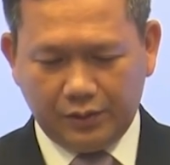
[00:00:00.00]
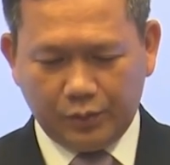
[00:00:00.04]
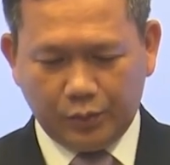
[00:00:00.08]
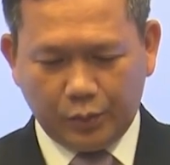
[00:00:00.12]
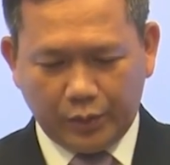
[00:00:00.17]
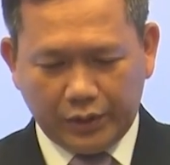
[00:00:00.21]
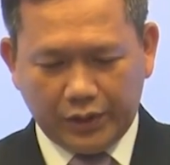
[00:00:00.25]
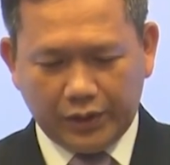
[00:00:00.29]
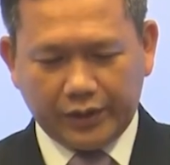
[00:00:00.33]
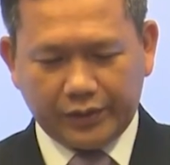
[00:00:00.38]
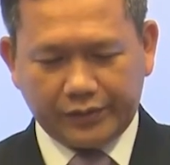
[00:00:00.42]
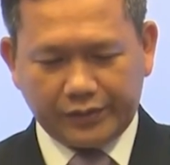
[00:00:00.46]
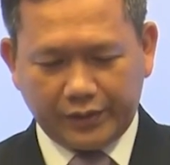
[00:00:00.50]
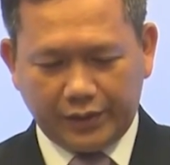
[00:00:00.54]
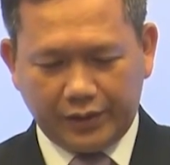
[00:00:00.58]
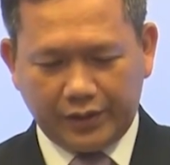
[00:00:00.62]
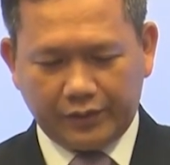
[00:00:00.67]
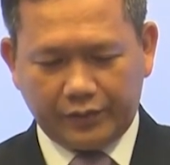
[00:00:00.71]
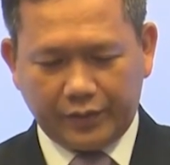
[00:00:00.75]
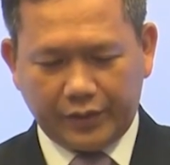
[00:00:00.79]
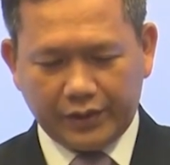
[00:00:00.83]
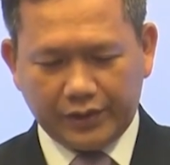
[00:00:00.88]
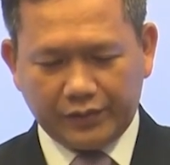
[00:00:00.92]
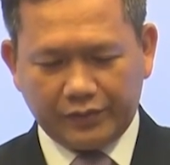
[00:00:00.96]
will
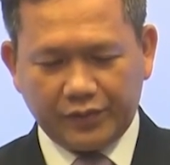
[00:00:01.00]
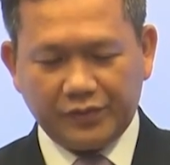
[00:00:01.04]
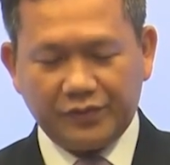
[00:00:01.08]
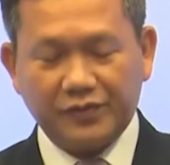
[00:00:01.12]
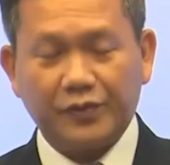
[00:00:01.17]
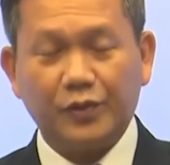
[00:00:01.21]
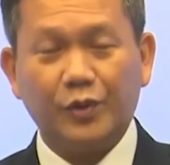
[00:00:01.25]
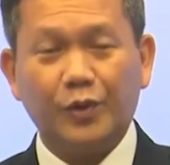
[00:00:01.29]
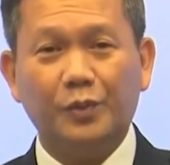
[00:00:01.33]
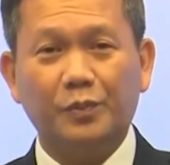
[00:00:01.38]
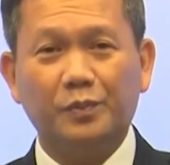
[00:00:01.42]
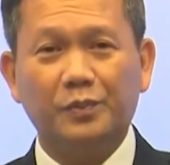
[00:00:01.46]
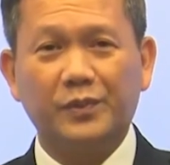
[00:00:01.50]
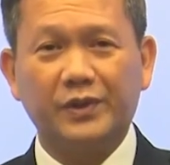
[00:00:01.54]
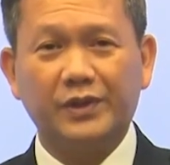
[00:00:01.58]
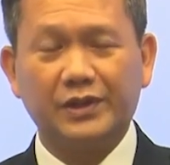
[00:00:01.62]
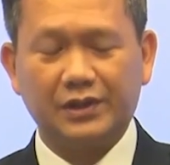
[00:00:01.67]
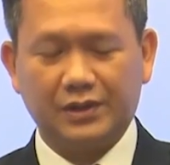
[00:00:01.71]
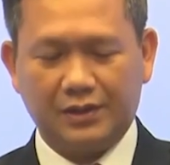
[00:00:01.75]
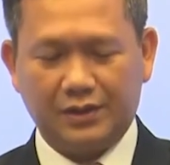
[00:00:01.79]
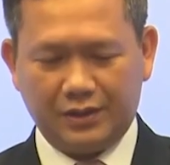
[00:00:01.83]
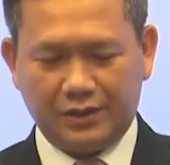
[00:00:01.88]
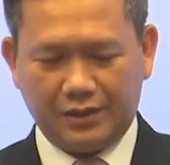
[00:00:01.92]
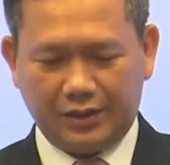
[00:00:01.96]
accelerate reforms
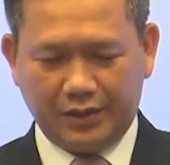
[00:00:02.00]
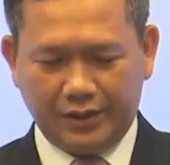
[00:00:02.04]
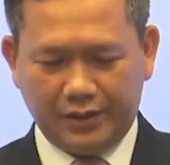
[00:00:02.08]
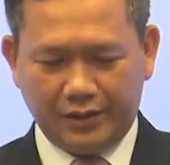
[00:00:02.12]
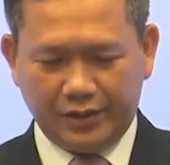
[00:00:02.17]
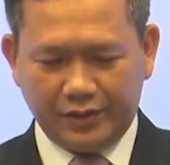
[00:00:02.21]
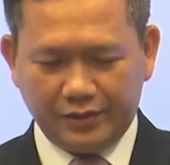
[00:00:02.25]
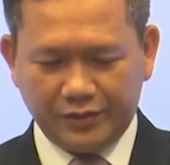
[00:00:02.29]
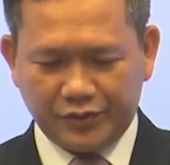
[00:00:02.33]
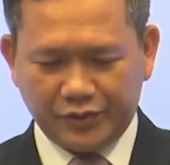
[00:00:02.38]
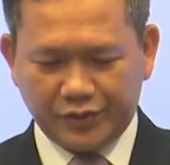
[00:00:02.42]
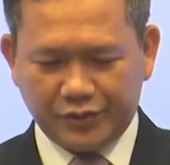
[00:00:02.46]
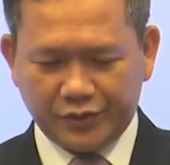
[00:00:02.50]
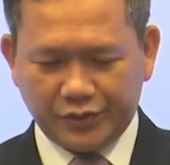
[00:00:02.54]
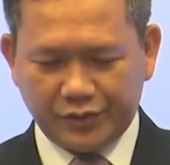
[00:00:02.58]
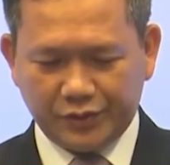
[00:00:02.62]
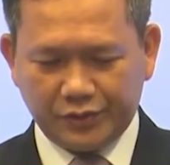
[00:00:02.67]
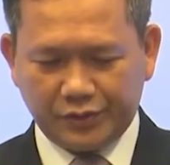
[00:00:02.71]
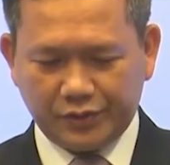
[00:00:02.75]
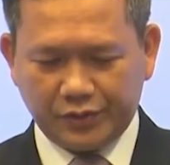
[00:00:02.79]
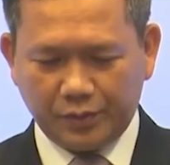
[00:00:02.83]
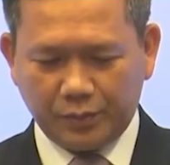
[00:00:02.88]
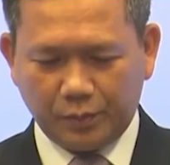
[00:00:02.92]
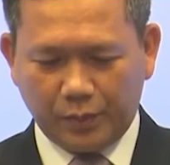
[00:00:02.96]
and
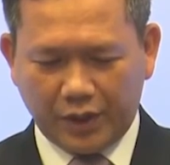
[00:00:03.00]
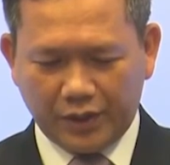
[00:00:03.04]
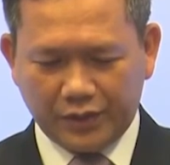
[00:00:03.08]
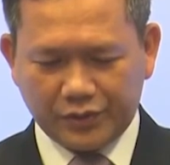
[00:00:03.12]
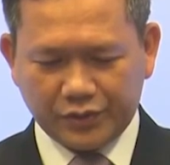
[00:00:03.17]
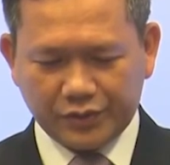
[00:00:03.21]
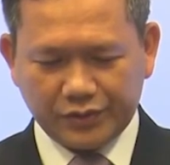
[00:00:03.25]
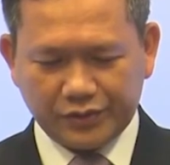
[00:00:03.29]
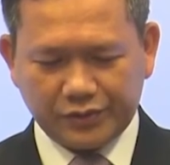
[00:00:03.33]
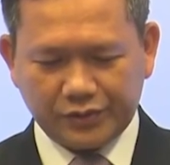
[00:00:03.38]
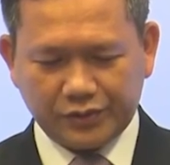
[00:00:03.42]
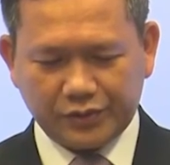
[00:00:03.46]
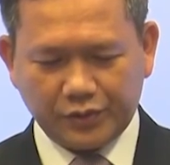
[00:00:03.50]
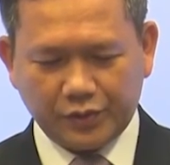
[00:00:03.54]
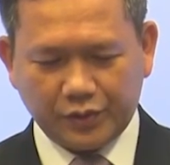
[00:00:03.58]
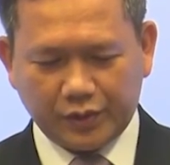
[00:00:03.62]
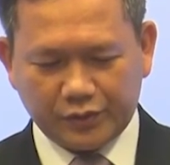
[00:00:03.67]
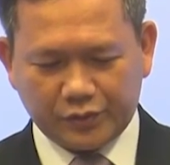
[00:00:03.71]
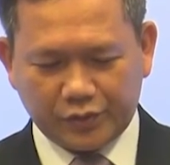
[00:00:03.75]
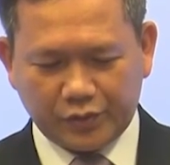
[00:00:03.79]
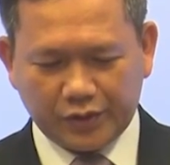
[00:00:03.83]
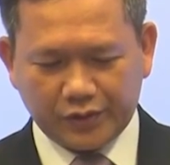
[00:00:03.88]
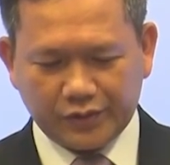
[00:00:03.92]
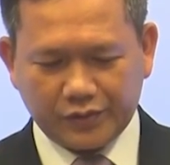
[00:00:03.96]
introduce measures to
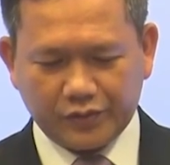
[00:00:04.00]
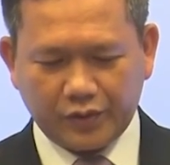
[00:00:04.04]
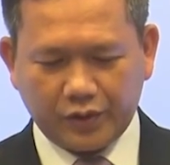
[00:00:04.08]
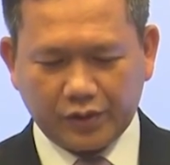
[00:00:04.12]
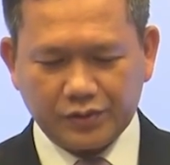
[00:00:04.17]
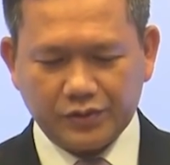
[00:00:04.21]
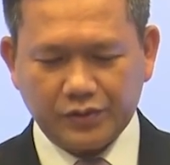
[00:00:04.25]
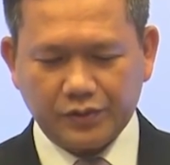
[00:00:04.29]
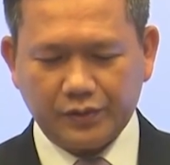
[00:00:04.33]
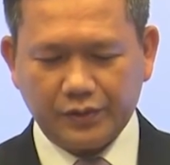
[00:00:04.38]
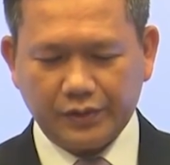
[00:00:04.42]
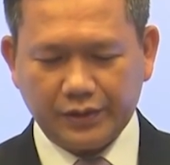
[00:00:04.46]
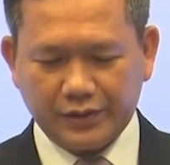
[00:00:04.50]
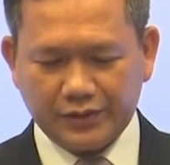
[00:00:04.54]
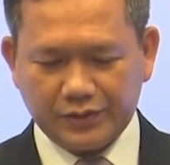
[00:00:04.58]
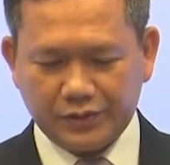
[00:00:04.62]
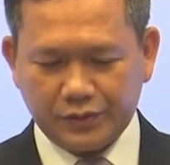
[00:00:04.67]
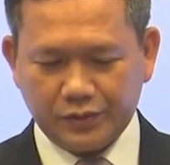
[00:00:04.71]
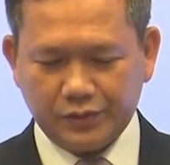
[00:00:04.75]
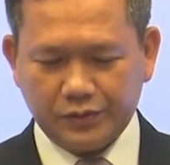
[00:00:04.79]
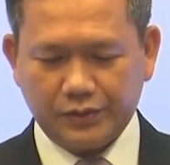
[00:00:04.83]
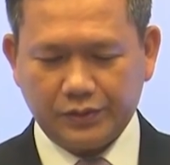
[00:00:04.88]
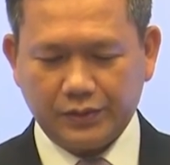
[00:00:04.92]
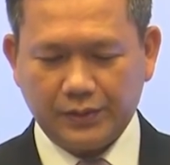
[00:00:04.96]
address structural
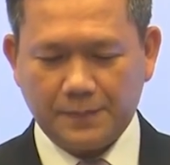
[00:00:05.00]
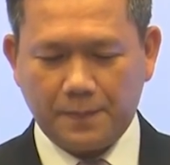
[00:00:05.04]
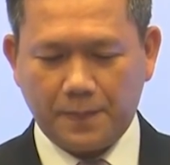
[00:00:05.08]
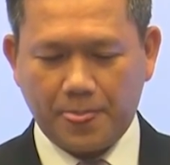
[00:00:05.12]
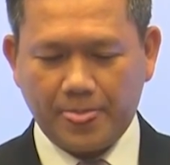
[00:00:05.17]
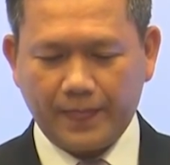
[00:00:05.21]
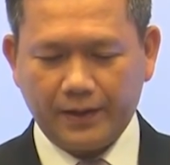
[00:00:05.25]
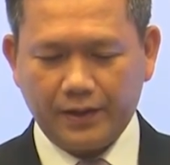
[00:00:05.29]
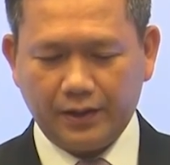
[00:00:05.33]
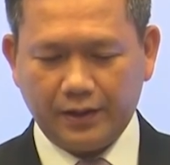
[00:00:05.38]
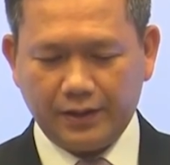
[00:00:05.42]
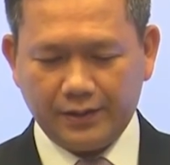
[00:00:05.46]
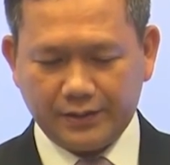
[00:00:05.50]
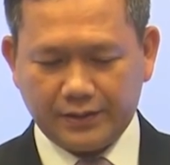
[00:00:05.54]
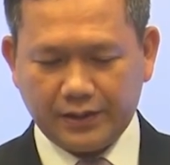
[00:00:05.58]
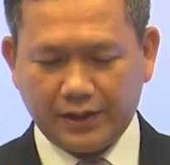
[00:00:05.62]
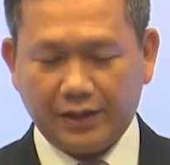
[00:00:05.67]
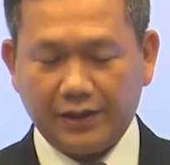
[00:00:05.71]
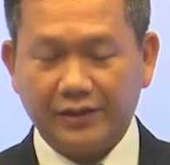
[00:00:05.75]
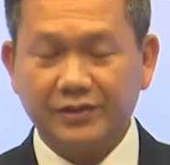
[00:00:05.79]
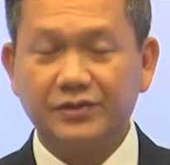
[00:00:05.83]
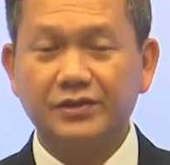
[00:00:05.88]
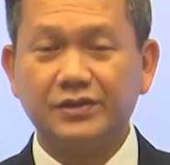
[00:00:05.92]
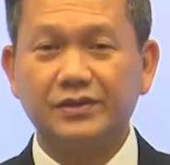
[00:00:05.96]
issues and
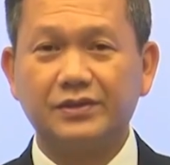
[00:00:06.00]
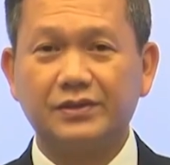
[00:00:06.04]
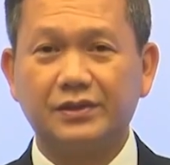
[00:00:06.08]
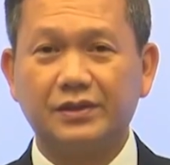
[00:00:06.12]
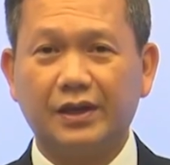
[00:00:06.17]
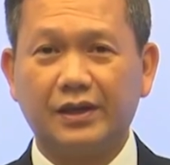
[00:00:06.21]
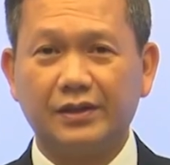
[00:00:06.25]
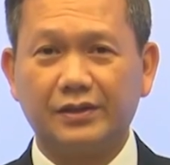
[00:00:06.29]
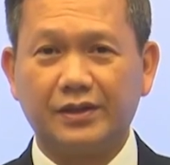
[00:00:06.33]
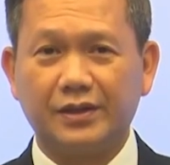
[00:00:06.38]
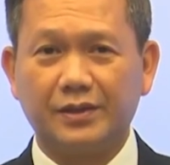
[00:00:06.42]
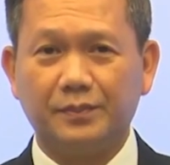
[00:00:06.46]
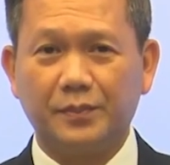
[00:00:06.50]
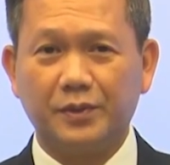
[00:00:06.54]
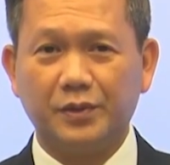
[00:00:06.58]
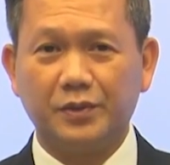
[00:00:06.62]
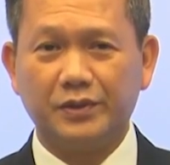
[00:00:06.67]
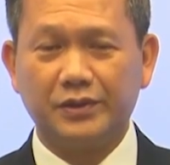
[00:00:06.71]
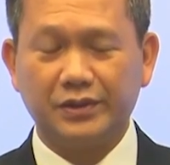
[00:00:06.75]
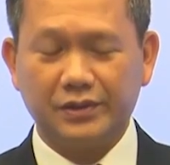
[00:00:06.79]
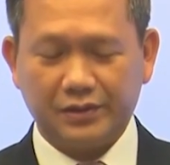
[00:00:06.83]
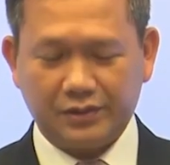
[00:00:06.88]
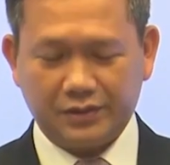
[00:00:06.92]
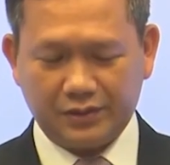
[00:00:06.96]
challenges that
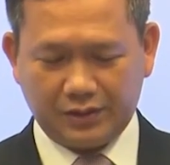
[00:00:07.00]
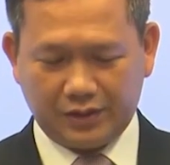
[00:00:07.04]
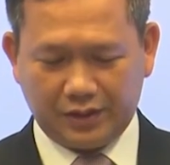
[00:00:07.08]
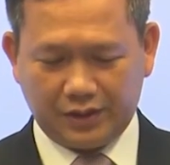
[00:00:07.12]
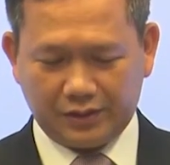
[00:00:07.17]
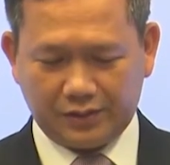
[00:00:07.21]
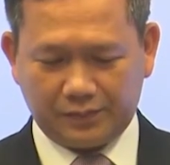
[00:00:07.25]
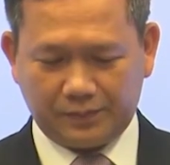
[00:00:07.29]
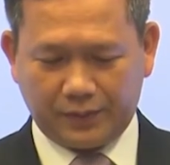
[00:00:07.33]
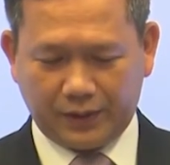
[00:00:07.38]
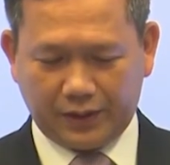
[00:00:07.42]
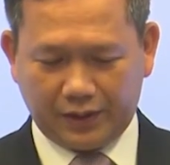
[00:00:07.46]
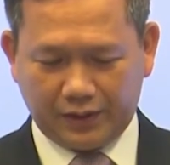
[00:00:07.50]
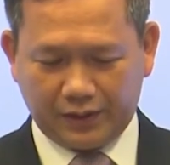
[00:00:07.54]
Cambodia has